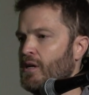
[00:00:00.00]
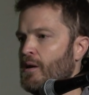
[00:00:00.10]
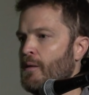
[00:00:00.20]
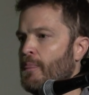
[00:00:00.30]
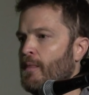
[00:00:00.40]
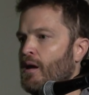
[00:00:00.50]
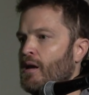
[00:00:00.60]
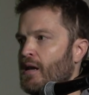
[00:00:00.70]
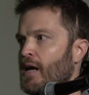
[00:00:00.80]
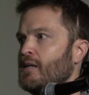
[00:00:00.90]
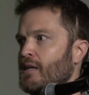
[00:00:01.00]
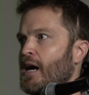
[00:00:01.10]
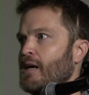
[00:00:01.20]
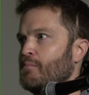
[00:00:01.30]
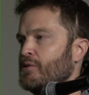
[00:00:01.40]

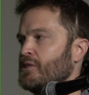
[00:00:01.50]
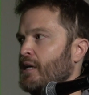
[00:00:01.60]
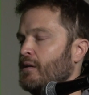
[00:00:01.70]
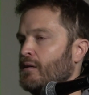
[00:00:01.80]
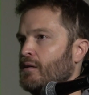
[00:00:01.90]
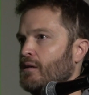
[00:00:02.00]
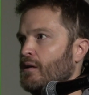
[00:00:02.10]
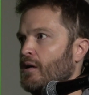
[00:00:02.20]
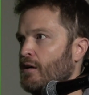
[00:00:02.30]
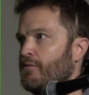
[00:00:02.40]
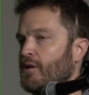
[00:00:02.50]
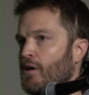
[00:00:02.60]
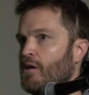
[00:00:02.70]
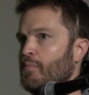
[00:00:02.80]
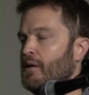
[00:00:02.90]
99% of the
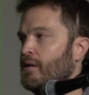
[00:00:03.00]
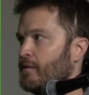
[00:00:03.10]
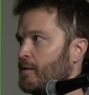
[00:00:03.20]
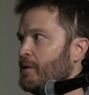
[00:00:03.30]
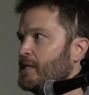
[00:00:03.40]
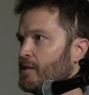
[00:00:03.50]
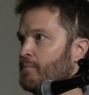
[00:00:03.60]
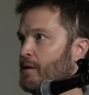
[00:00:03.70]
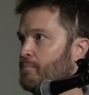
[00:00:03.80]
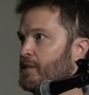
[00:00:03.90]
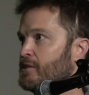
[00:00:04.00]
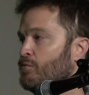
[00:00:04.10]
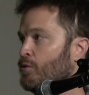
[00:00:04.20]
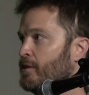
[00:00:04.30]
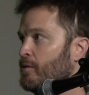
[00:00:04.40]
carbon that makes up that piece of
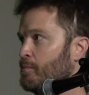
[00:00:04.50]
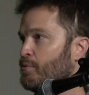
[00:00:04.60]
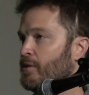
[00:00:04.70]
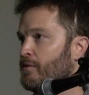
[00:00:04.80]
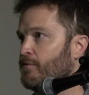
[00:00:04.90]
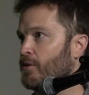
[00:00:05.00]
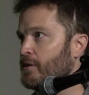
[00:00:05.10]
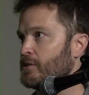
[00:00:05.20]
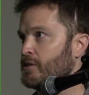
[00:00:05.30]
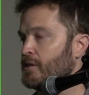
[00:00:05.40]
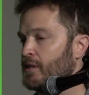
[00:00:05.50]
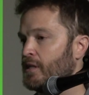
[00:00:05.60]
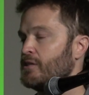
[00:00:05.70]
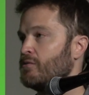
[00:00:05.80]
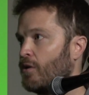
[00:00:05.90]
wood that we put in the forest
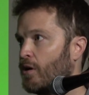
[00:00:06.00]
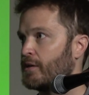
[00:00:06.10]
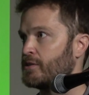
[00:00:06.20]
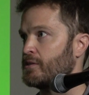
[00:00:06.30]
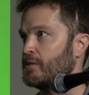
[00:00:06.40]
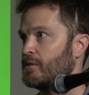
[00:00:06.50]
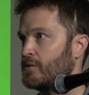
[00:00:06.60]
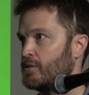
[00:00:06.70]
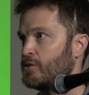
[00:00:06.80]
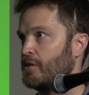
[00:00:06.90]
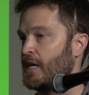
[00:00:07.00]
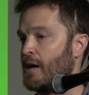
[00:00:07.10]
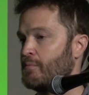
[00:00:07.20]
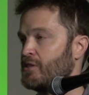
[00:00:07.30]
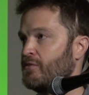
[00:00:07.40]
is lost to the
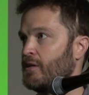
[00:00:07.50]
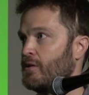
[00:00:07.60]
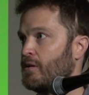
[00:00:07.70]
atmosphere